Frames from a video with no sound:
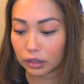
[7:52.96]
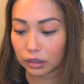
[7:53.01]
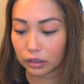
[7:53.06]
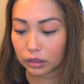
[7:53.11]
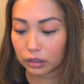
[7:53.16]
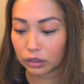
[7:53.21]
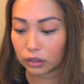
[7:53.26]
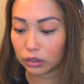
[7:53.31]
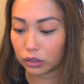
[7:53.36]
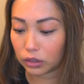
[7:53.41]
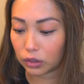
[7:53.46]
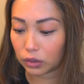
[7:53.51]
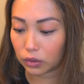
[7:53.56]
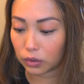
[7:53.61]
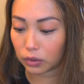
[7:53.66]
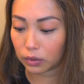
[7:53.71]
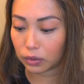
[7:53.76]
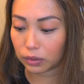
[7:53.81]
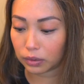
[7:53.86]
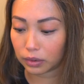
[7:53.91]

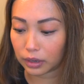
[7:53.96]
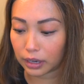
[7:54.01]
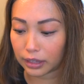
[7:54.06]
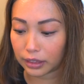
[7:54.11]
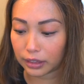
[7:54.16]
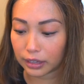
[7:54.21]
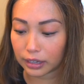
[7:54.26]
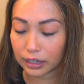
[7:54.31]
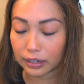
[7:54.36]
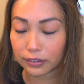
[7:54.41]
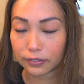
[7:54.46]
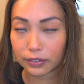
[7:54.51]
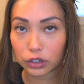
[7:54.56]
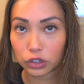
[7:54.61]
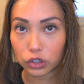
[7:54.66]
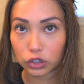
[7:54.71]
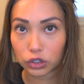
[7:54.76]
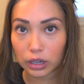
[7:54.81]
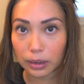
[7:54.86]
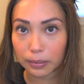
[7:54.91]
So I think
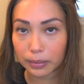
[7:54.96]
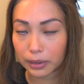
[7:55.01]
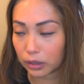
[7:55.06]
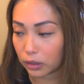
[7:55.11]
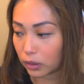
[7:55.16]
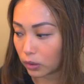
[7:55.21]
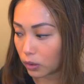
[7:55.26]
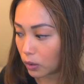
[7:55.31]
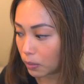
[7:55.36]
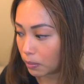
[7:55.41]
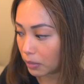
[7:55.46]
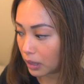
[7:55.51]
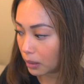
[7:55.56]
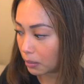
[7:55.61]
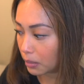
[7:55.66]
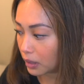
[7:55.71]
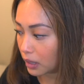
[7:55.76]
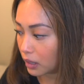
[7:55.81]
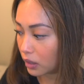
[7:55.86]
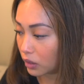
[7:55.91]
eventually I'm gonna go
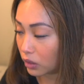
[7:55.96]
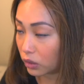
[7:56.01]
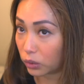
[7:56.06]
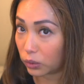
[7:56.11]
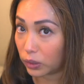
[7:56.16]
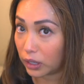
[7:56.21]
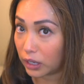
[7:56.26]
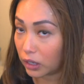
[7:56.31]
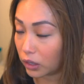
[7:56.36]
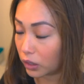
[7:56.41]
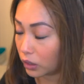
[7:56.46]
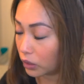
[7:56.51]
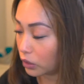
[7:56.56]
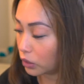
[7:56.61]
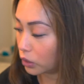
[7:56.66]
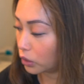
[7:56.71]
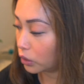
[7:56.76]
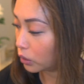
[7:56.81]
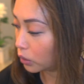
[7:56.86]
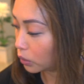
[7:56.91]
maybe 3 or
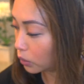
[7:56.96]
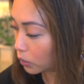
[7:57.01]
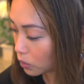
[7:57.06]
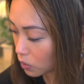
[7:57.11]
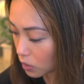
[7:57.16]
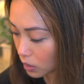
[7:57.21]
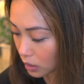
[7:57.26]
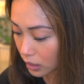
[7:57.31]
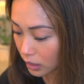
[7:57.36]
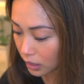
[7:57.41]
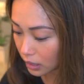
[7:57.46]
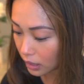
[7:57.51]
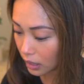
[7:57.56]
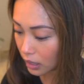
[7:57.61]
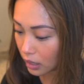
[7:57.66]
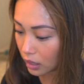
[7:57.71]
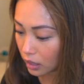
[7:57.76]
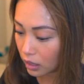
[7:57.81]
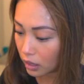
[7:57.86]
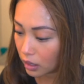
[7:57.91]
2,
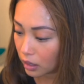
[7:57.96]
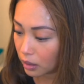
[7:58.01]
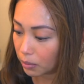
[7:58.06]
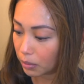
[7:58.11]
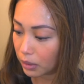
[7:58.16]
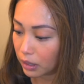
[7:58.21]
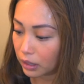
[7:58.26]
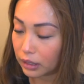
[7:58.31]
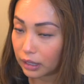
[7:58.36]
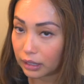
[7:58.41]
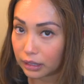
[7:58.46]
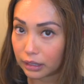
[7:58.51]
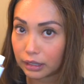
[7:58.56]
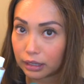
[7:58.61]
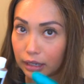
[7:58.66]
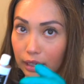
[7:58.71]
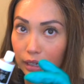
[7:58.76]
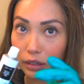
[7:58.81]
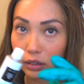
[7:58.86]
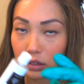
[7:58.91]
but let's
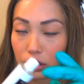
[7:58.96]
see.